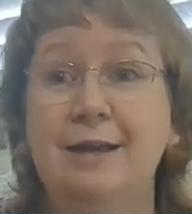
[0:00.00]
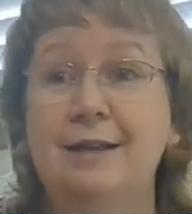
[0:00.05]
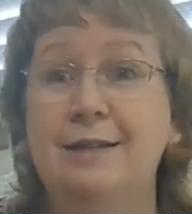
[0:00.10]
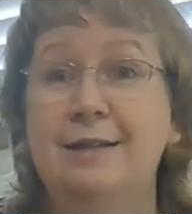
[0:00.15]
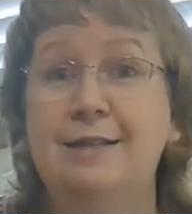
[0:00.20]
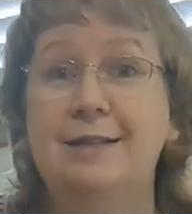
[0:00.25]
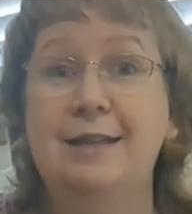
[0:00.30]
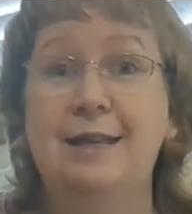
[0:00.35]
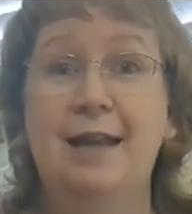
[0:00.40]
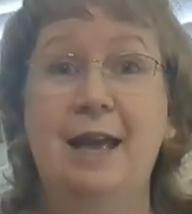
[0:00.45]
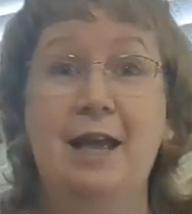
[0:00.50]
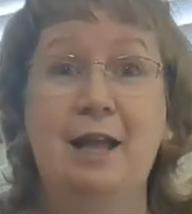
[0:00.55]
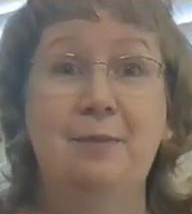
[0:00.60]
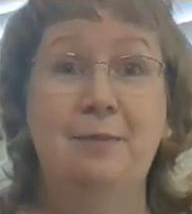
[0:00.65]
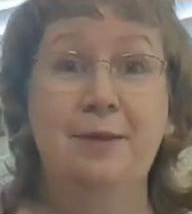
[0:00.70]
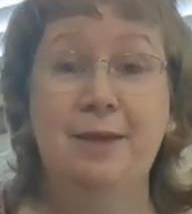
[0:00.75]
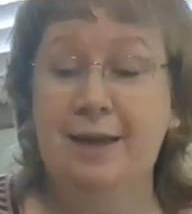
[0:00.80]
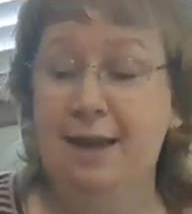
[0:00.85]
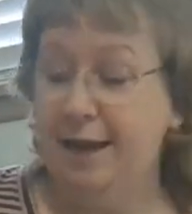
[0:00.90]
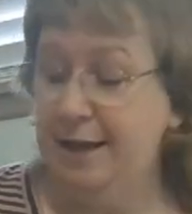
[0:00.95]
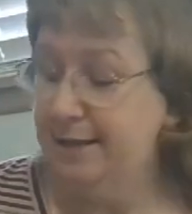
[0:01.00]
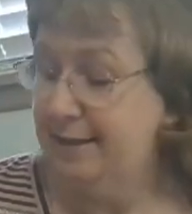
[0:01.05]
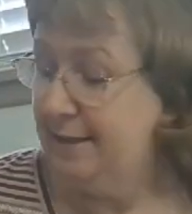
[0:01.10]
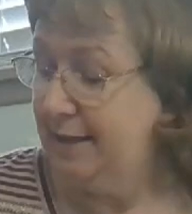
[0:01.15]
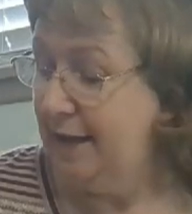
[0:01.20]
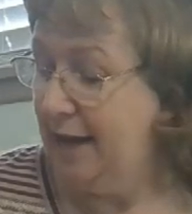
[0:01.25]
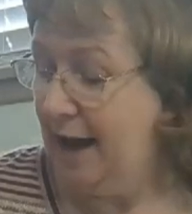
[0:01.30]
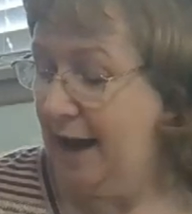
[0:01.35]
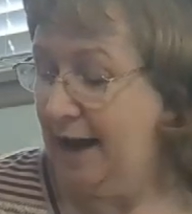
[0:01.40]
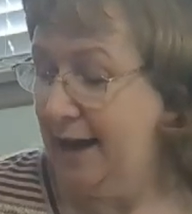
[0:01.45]
to see Caleb and
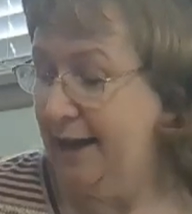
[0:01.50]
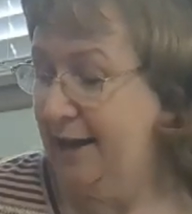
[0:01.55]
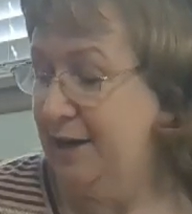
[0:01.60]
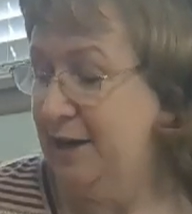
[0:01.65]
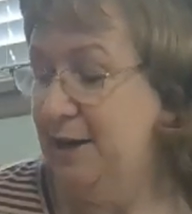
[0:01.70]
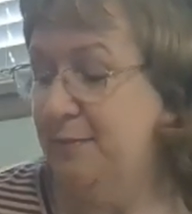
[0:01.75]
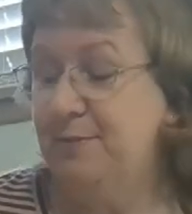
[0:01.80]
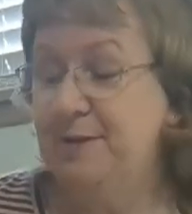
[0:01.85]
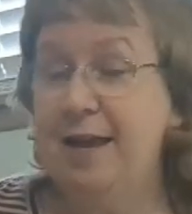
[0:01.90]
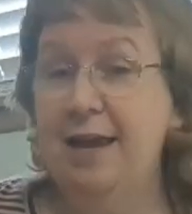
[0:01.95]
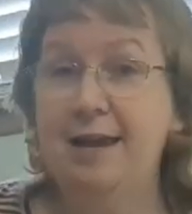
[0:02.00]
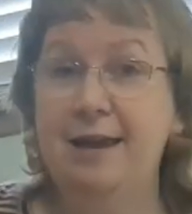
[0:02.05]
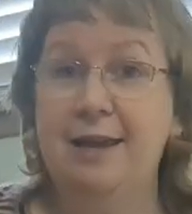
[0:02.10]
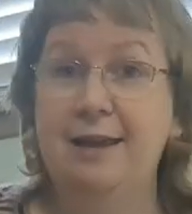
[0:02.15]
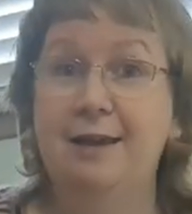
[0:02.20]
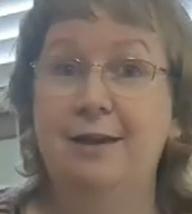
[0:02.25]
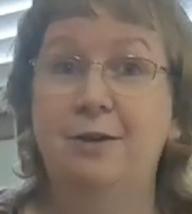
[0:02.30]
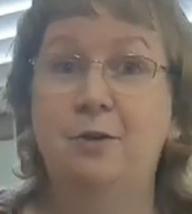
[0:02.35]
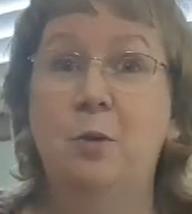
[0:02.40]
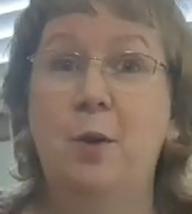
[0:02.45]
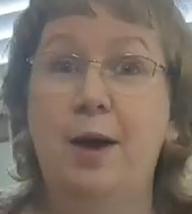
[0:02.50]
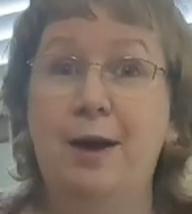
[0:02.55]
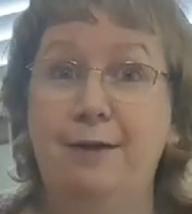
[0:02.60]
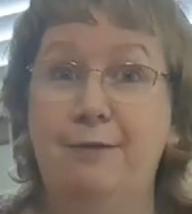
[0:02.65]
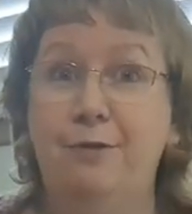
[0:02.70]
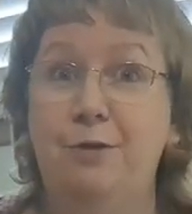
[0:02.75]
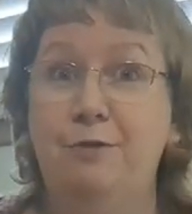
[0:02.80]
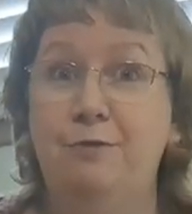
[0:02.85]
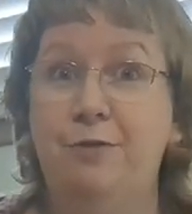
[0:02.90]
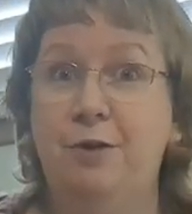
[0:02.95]
Casey, I ended up taking quite a
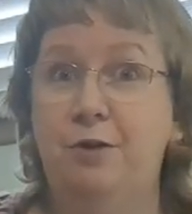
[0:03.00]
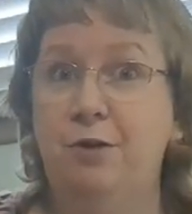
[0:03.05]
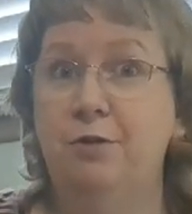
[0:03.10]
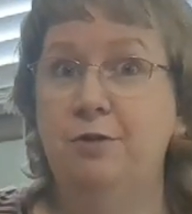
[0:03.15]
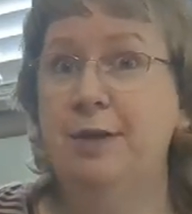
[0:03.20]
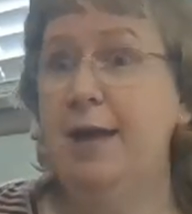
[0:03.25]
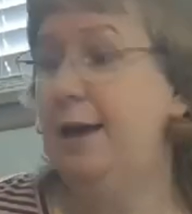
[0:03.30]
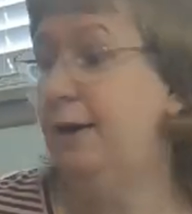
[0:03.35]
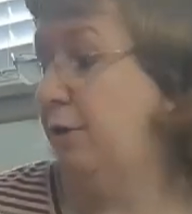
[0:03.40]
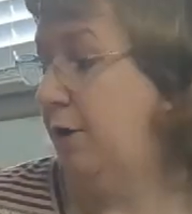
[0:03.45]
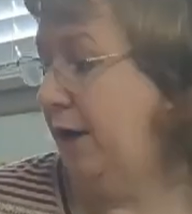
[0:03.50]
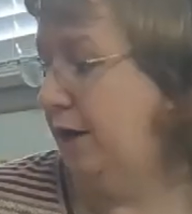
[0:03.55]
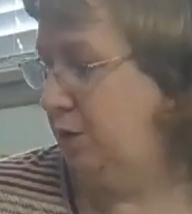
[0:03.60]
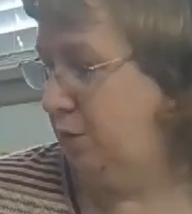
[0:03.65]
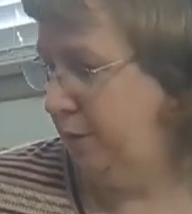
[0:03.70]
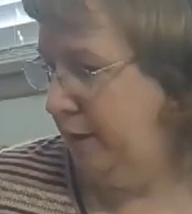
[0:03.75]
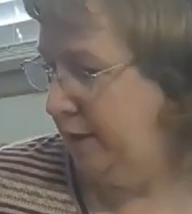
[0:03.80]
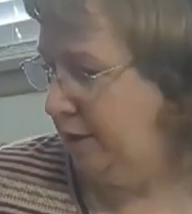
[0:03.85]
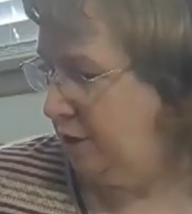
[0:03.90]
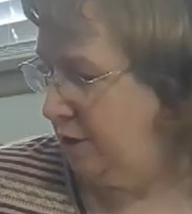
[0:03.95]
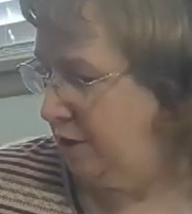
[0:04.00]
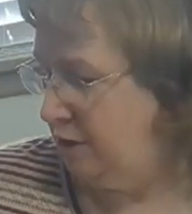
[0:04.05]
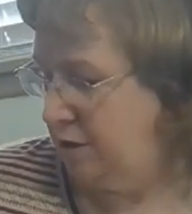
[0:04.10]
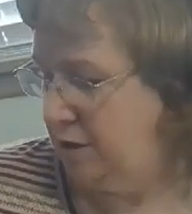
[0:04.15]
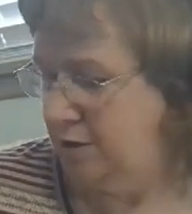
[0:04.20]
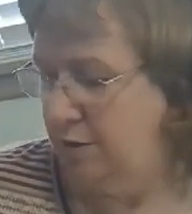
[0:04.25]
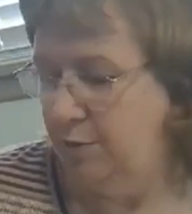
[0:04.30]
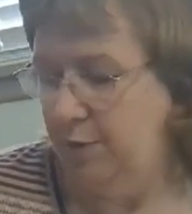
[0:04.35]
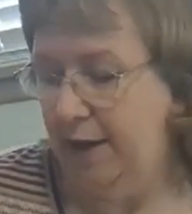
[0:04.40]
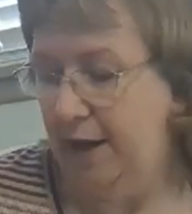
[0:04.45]
few photos, and graduation
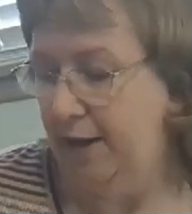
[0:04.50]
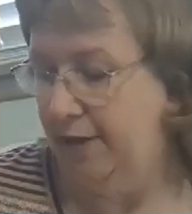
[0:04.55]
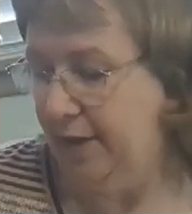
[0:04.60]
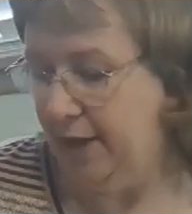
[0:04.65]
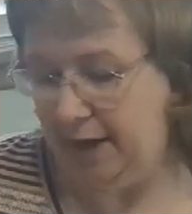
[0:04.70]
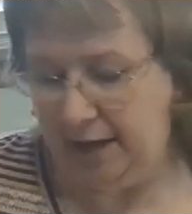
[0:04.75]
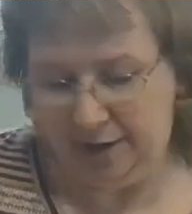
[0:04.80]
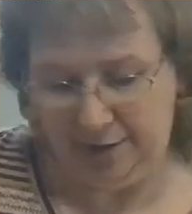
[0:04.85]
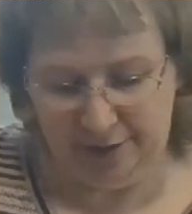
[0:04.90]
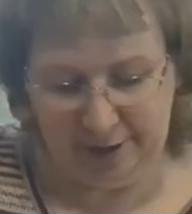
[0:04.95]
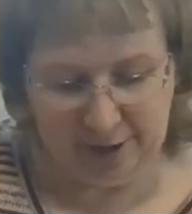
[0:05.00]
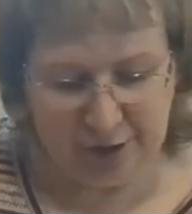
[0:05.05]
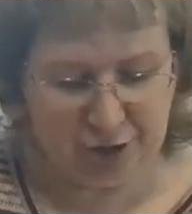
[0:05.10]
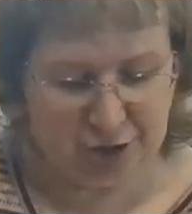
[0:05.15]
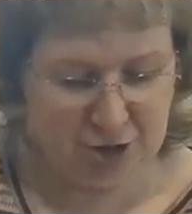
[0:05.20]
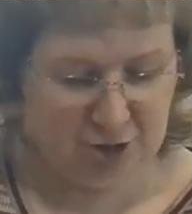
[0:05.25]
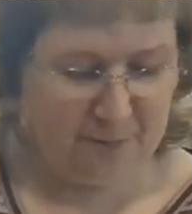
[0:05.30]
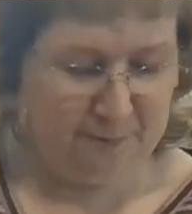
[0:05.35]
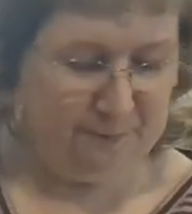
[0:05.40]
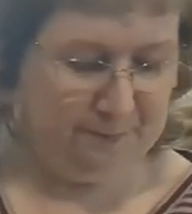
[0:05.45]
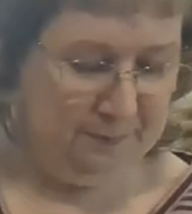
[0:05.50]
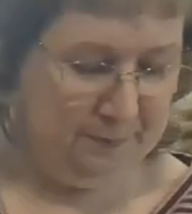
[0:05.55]
too. We had that in there too.